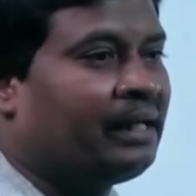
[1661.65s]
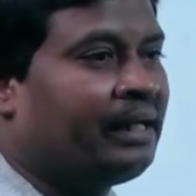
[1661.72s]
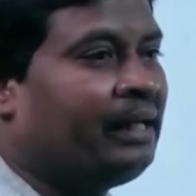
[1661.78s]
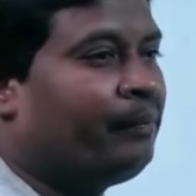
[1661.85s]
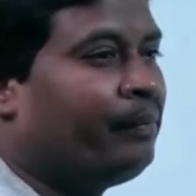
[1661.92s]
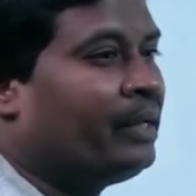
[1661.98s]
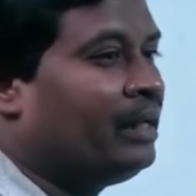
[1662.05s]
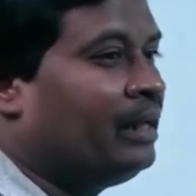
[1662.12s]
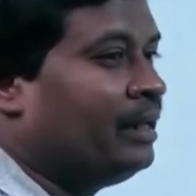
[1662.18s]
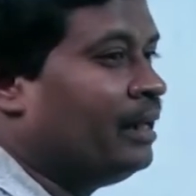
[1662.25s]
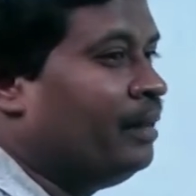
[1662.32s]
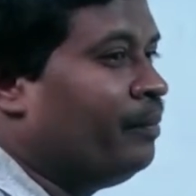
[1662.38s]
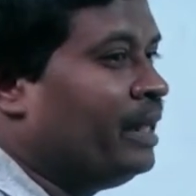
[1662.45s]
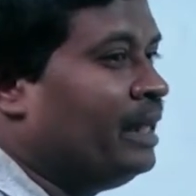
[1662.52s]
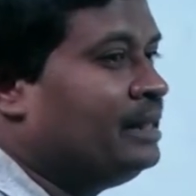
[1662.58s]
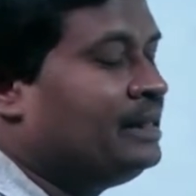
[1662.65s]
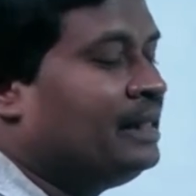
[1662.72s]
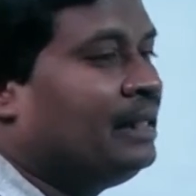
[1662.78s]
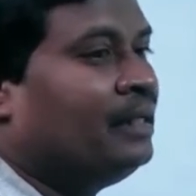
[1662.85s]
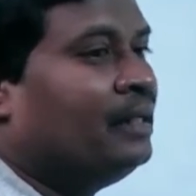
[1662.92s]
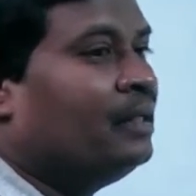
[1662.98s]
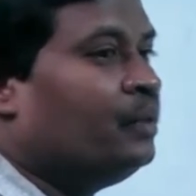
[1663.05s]
Ray parenchyma
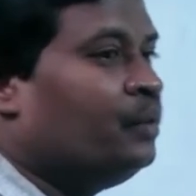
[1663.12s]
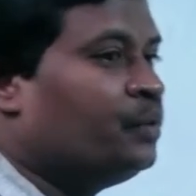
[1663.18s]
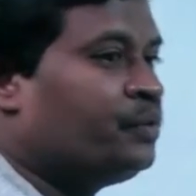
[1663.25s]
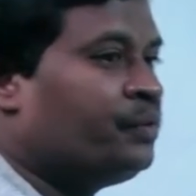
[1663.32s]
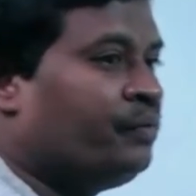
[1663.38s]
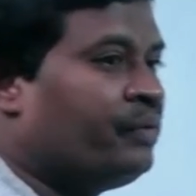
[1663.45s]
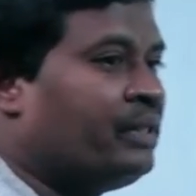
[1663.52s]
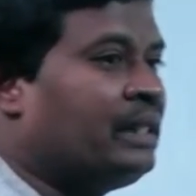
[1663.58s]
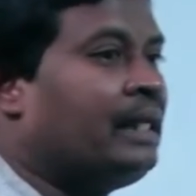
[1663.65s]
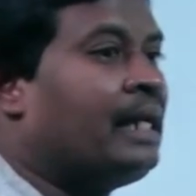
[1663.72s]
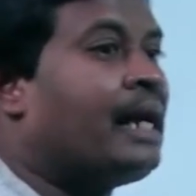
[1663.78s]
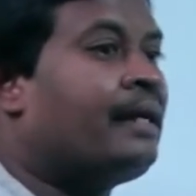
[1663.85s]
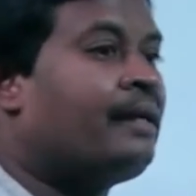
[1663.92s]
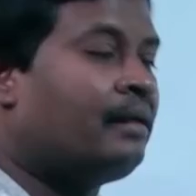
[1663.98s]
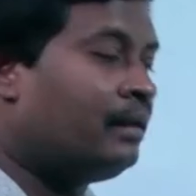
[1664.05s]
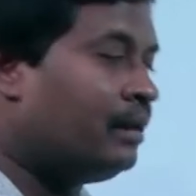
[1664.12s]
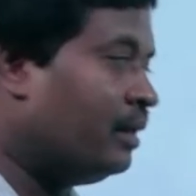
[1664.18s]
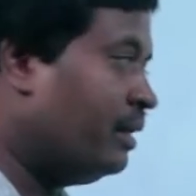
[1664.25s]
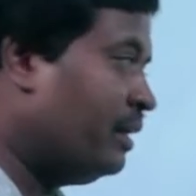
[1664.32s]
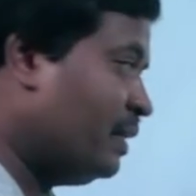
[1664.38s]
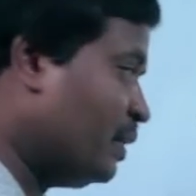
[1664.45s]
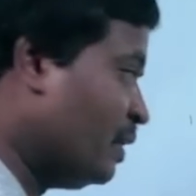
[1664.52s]
is useful for the lateral
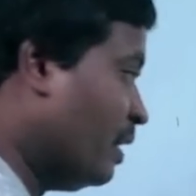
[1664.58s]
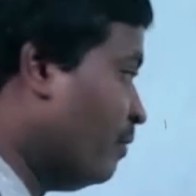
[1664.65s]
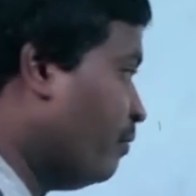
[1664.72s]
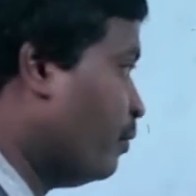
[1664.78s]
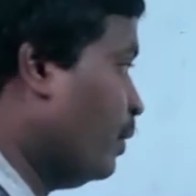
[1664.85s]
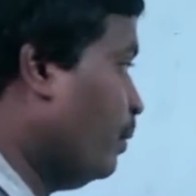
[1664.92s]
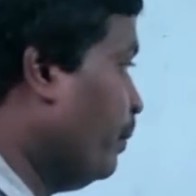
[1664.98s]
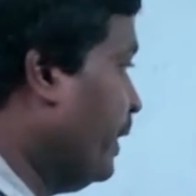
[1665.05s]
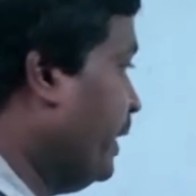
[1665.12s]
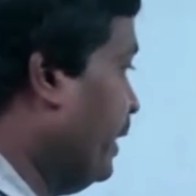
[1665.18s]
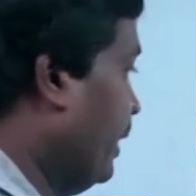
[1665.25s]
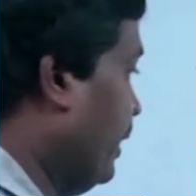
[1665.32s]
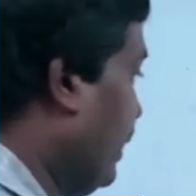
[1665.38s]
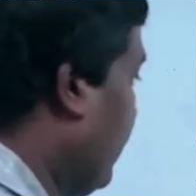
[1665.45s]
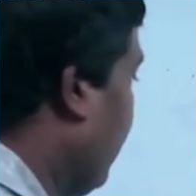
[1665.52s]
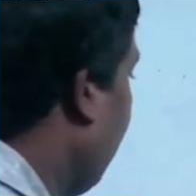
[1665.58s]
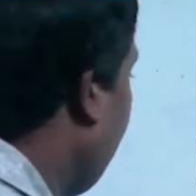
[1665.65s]
conduction of food material.